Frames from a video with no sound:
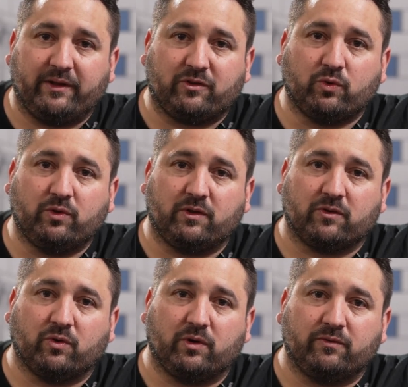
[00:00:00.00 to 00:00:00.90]
it's good to
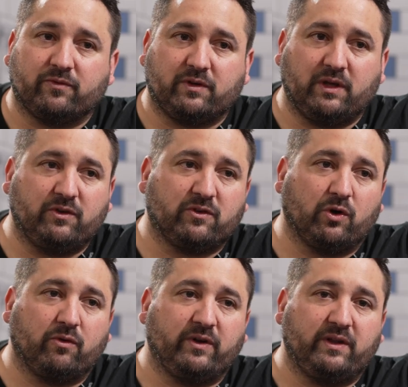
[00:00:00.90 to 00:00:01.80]
sort of give
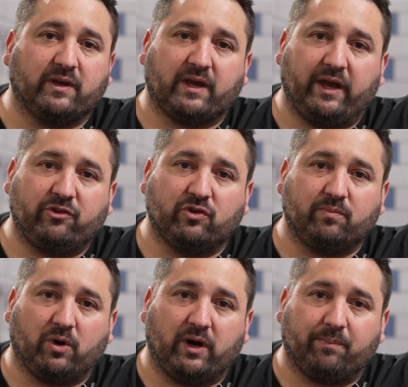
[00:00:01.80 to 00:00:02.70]
yourself an
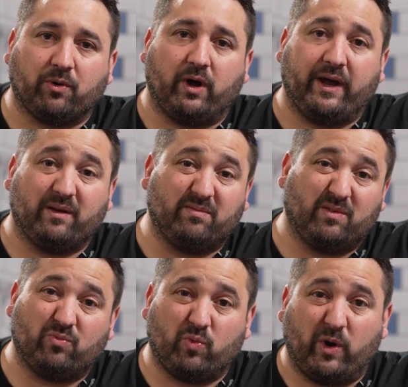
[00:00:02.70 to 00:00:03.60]
indication by applying
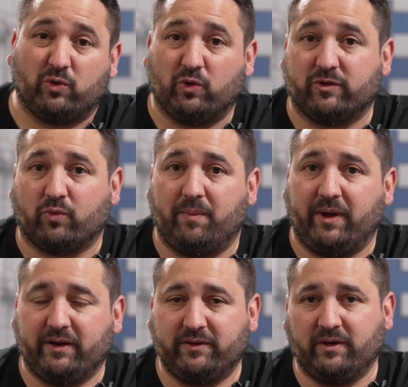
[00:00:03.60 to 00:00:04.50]
1 or 2 square
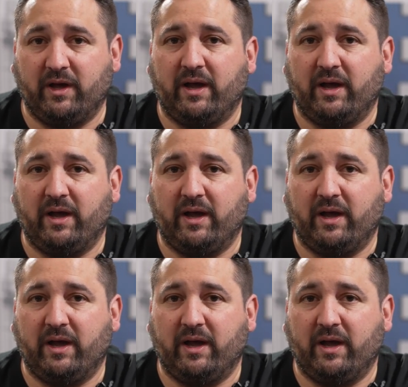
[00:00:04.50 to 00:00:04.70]
meters,